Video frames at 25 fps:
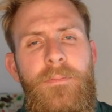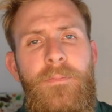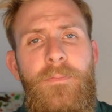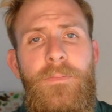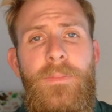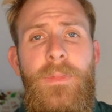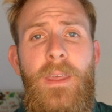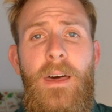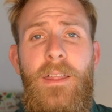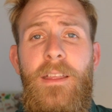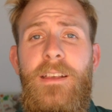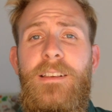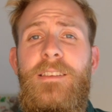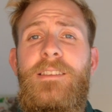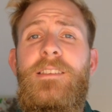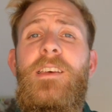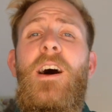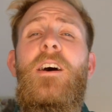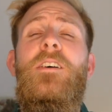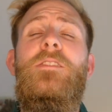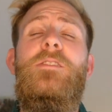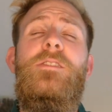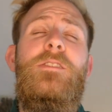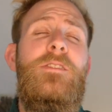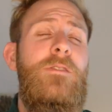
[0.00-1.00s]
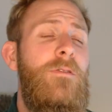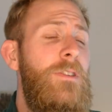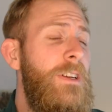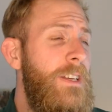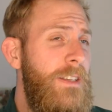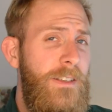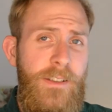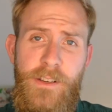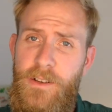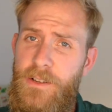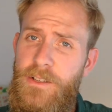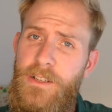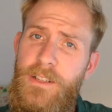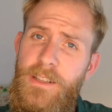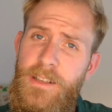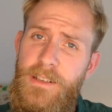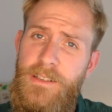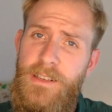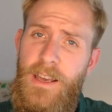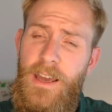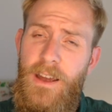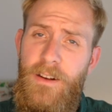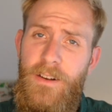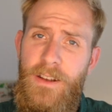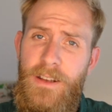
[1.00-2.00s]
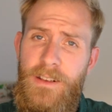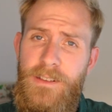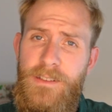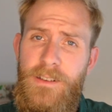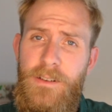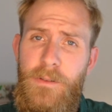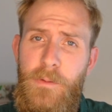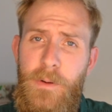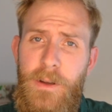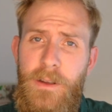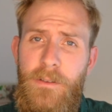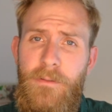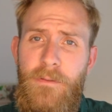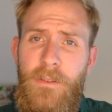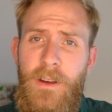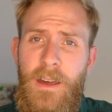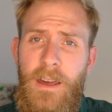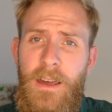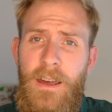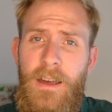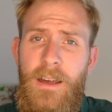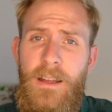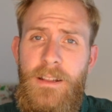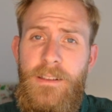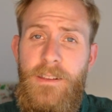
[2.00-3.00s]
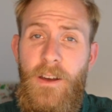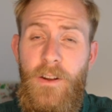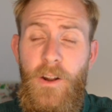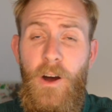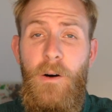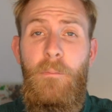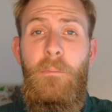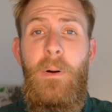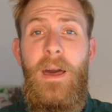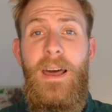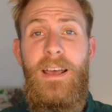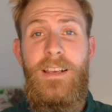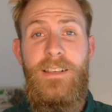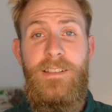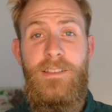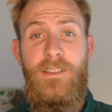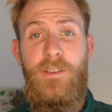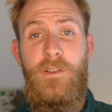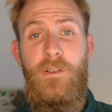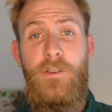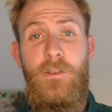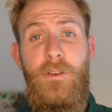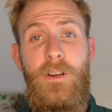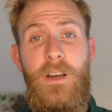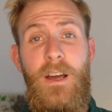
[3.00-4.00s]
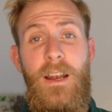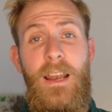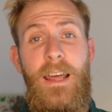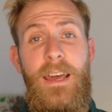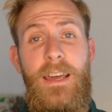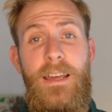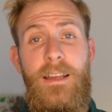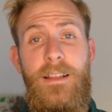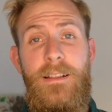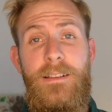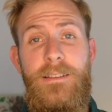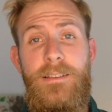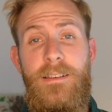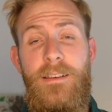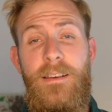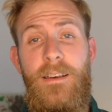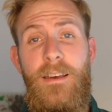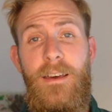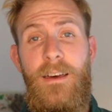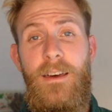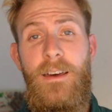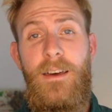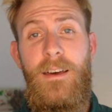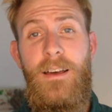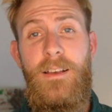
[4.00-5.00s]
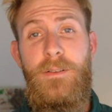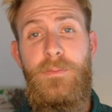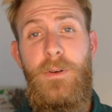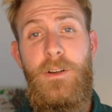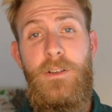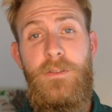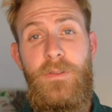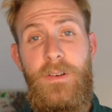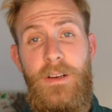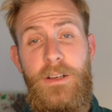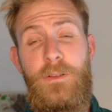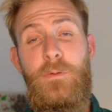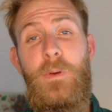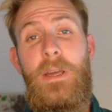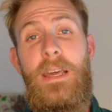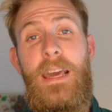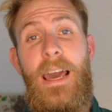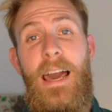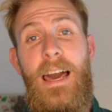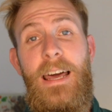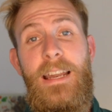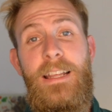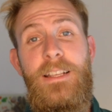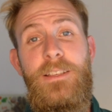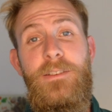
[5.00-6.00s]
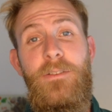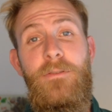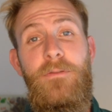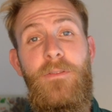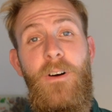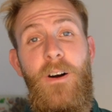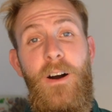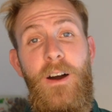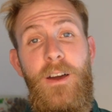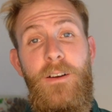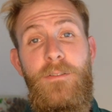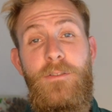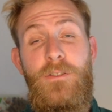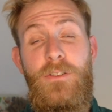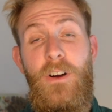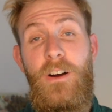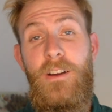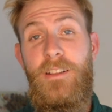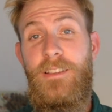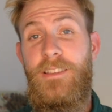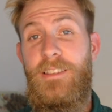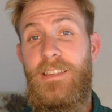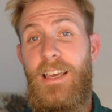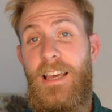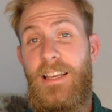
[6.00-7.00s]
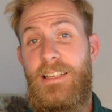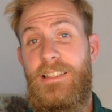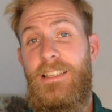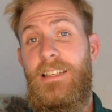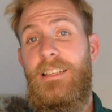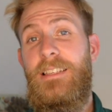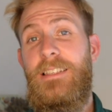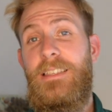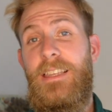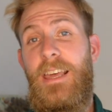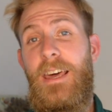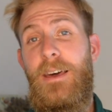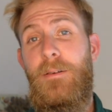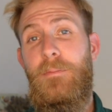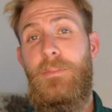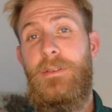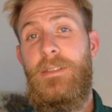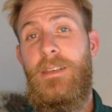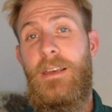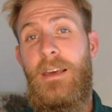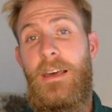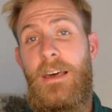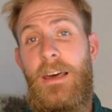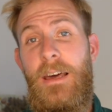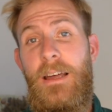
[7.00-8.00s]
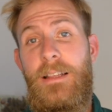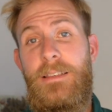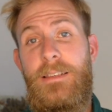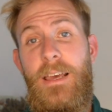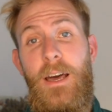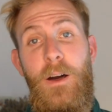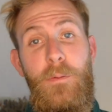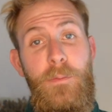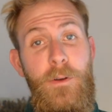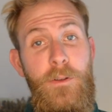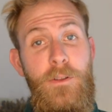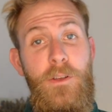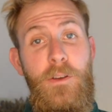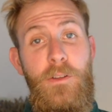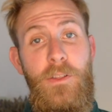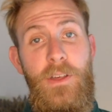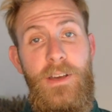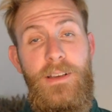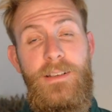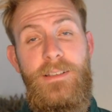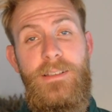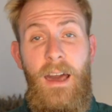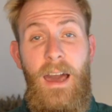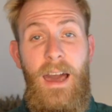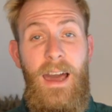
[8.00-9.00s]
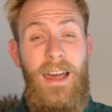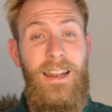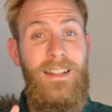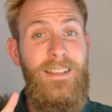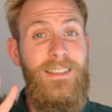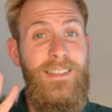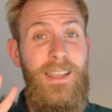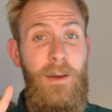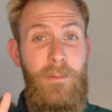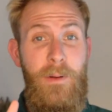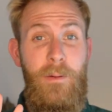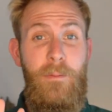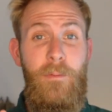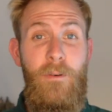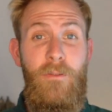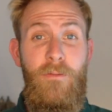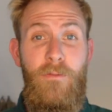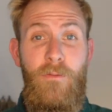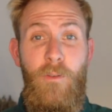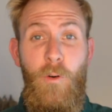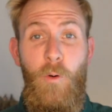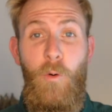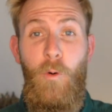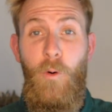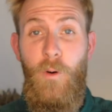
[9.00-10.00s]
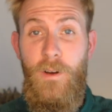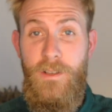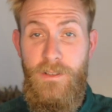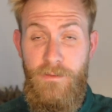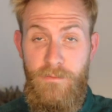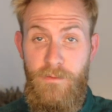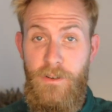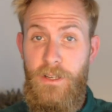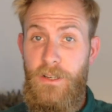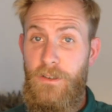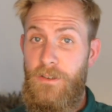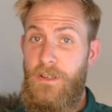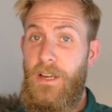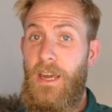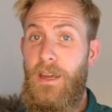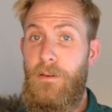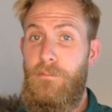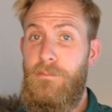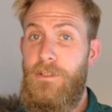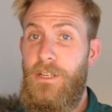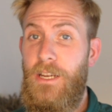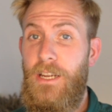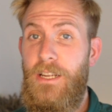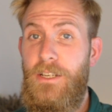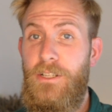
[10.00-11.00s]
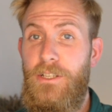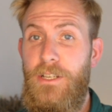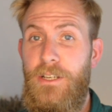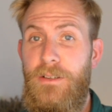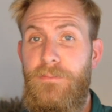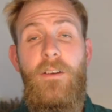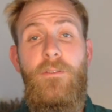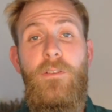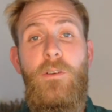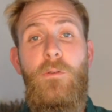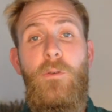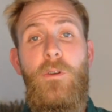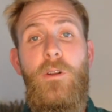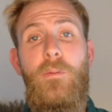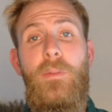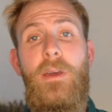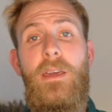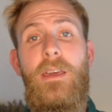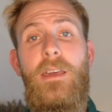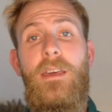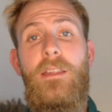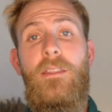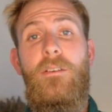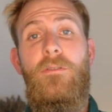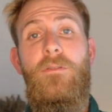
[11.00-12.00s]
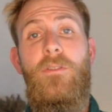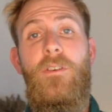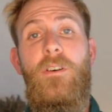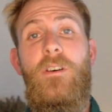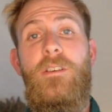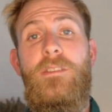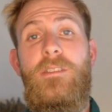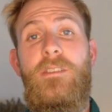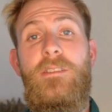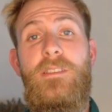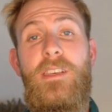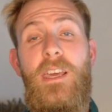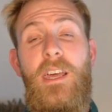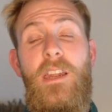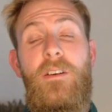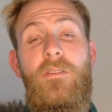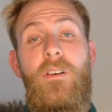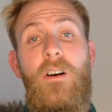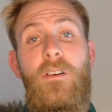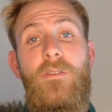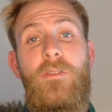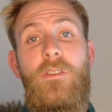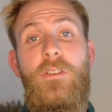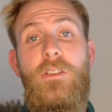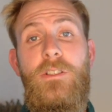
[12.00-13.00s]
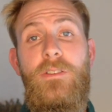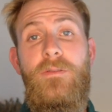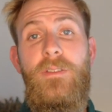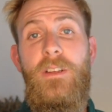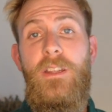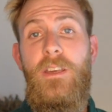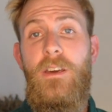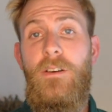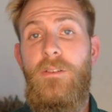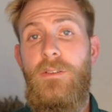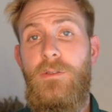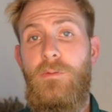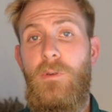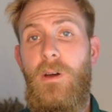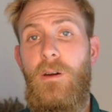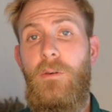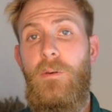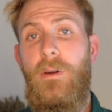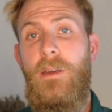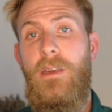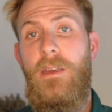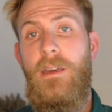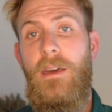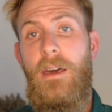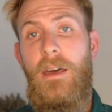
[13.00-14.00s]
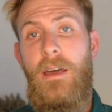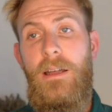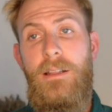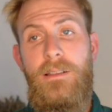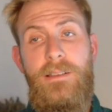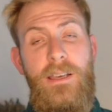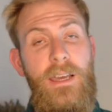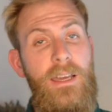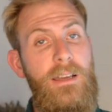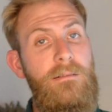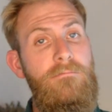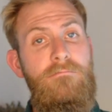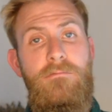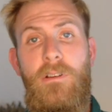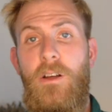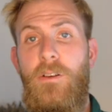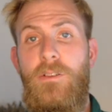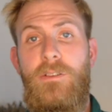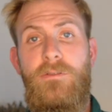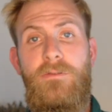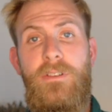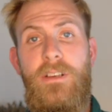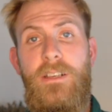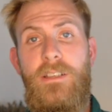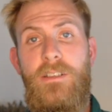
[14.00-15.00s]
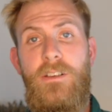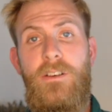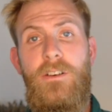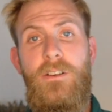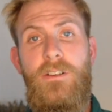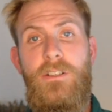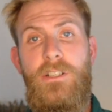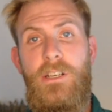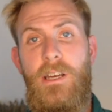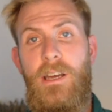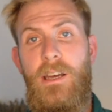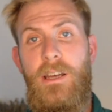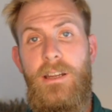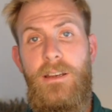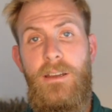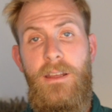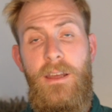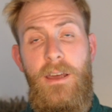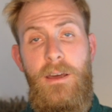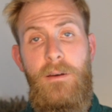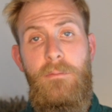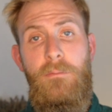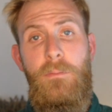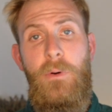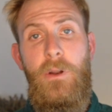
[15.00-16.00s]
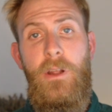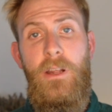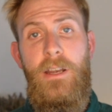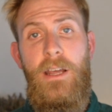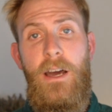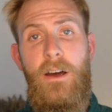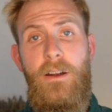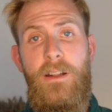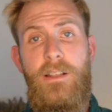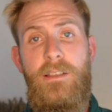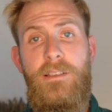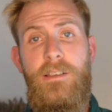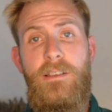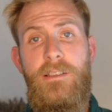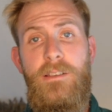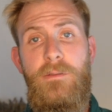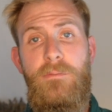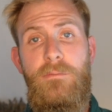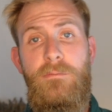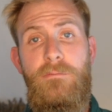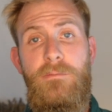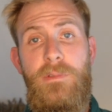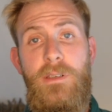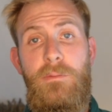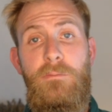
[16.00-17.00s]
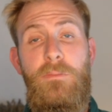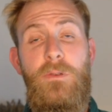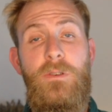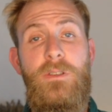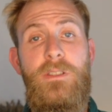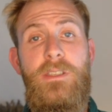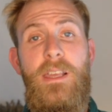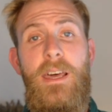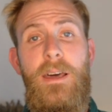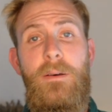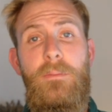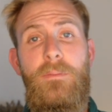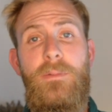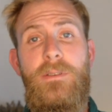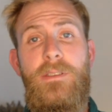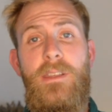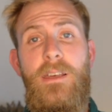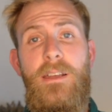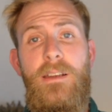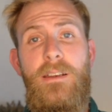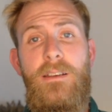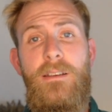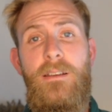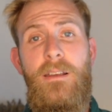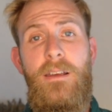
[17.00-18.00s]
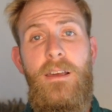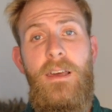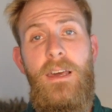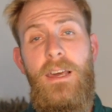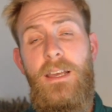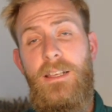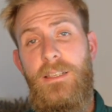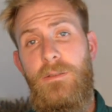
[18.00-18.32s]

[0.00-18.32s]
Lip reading: there's tons of research in this area, so we've done our best to collate as much of it as we can into 5 tried and tested steps to help you do this. And step number 4 is a real game changer. If you want to be the first to see any of our future videos where we take loads of research and put it down into some simple steps, then hit